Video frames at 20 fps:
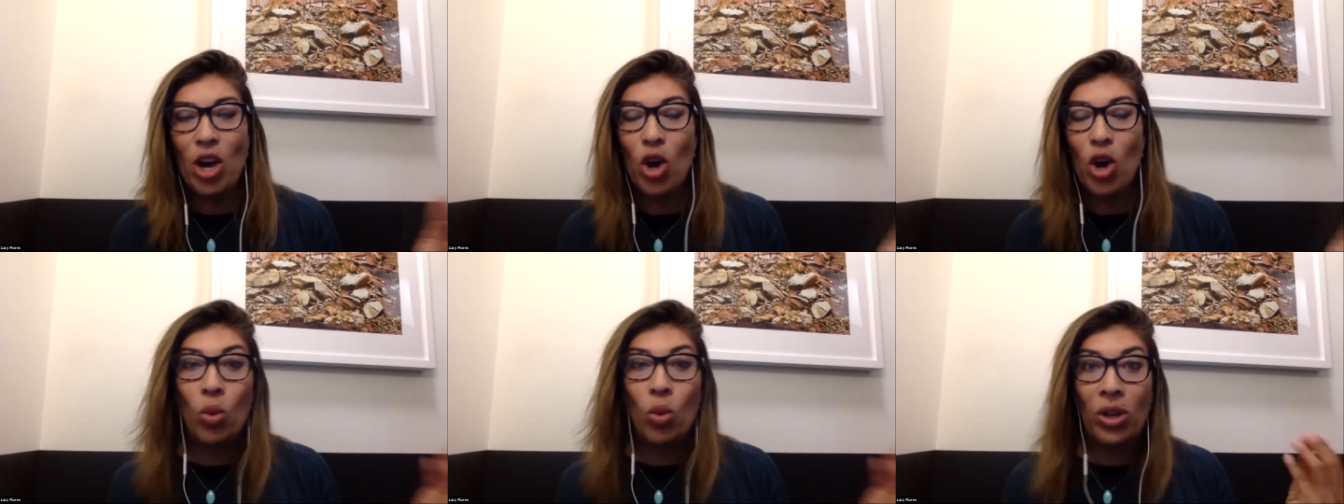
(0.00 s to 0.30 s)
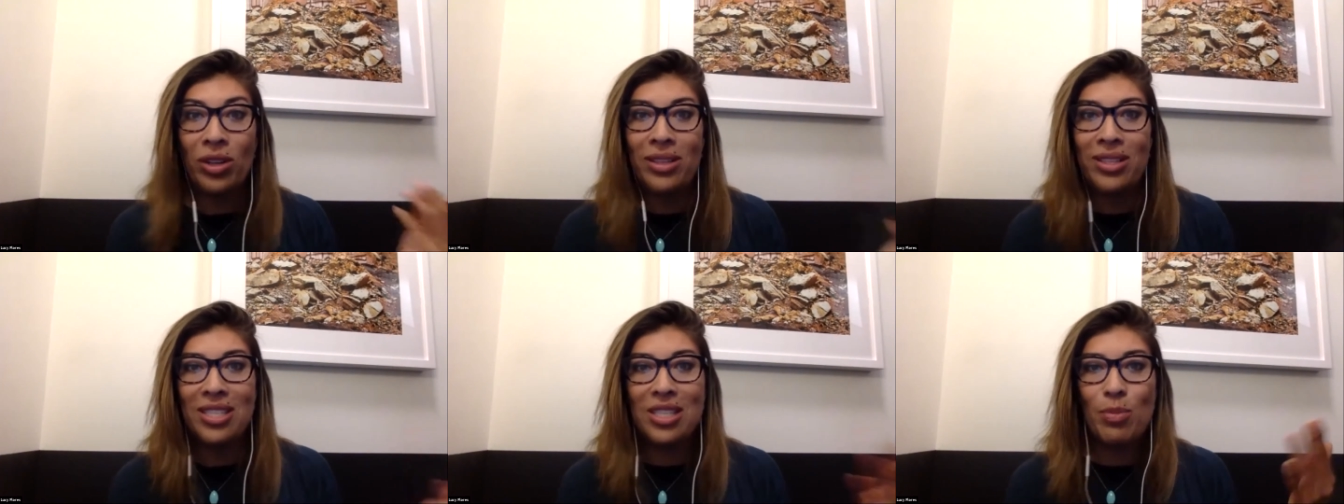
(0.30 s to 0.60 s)
oh,
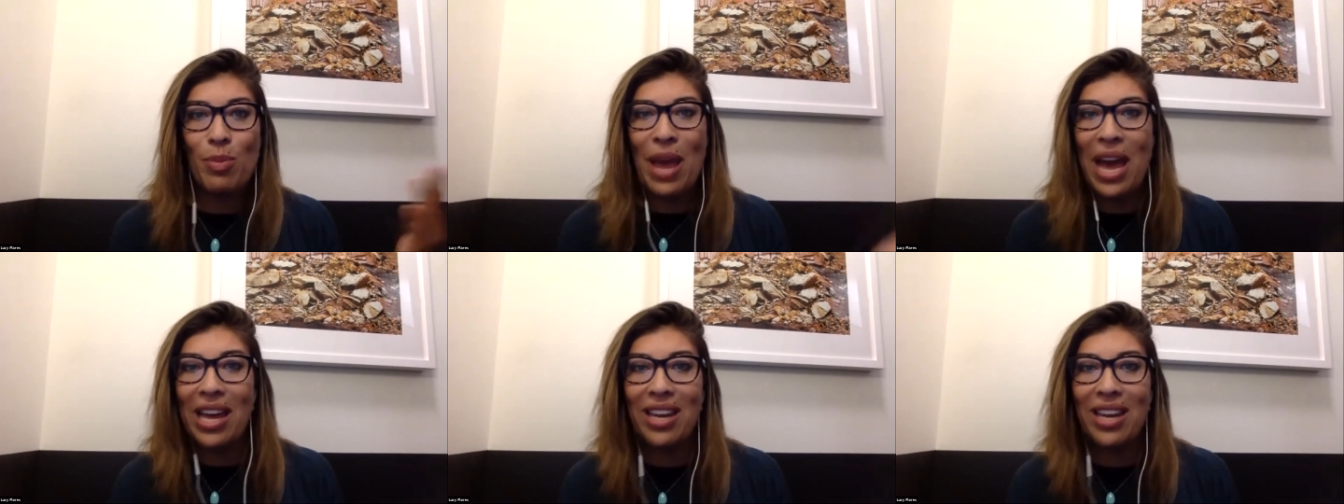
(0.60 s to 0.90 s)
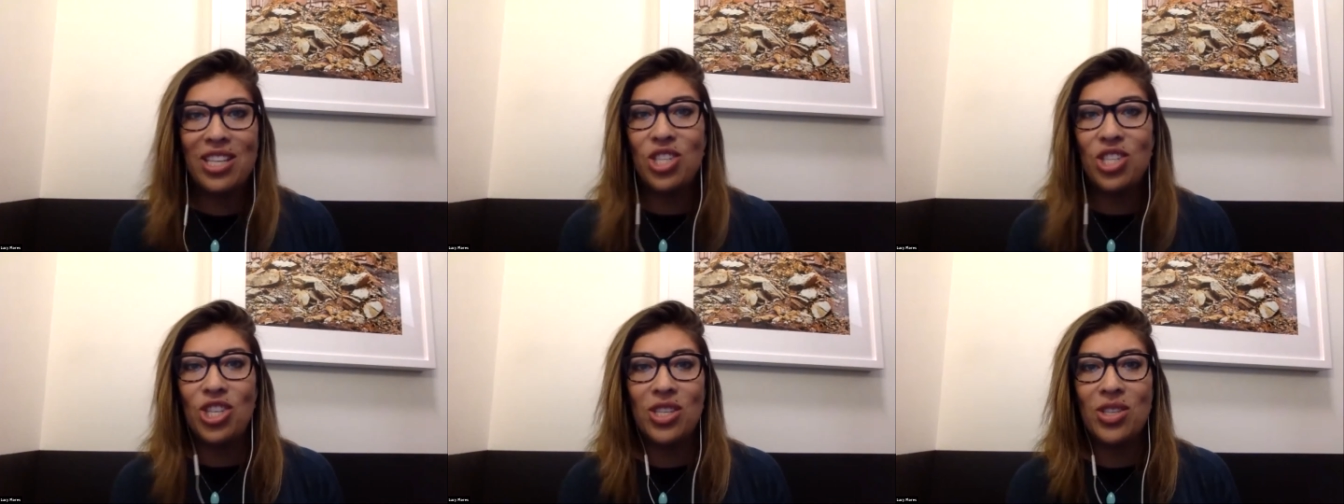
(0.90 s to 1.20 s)
well,
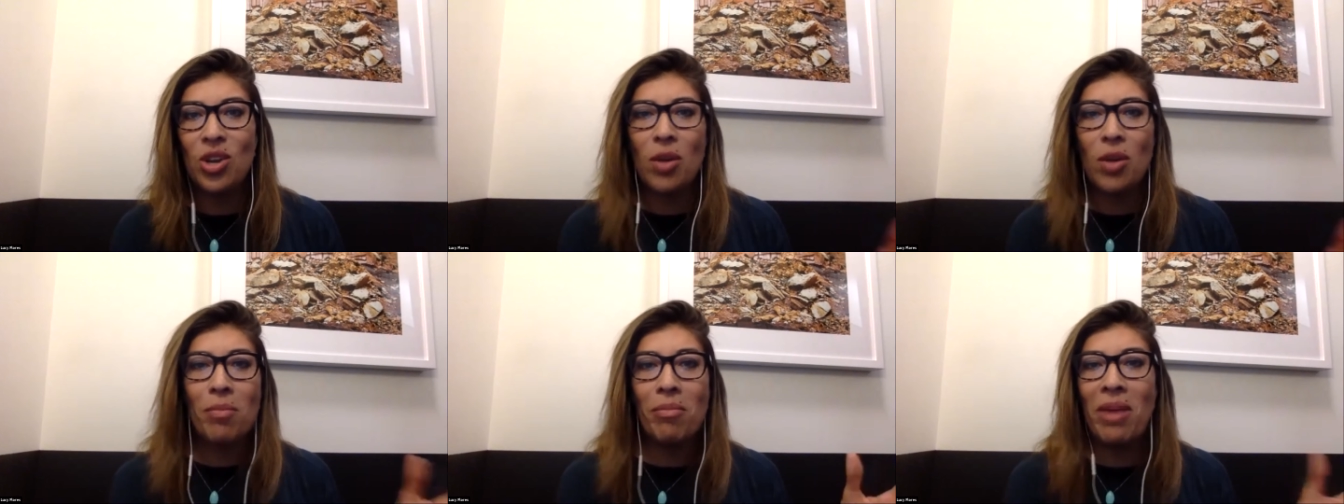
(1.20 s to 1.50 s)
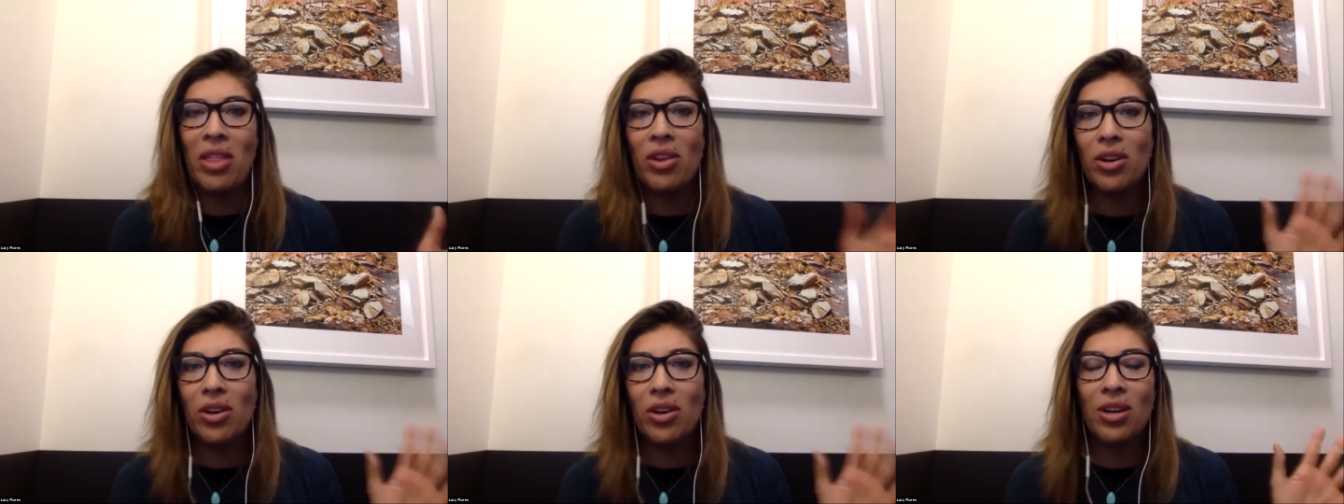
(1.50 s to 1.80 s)
Spanish is our
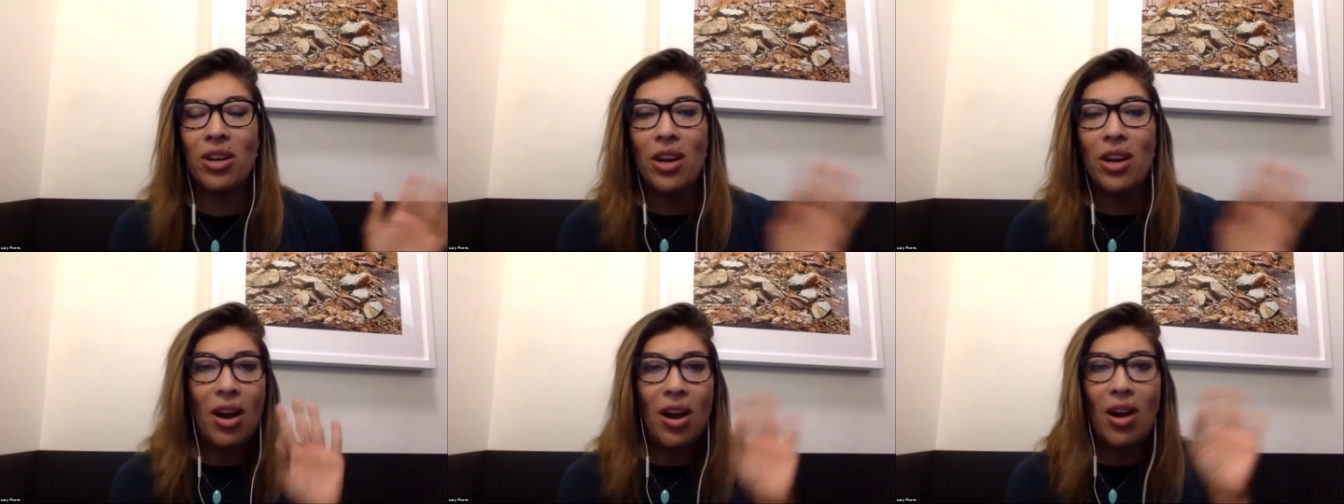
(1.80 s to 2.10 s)
mother,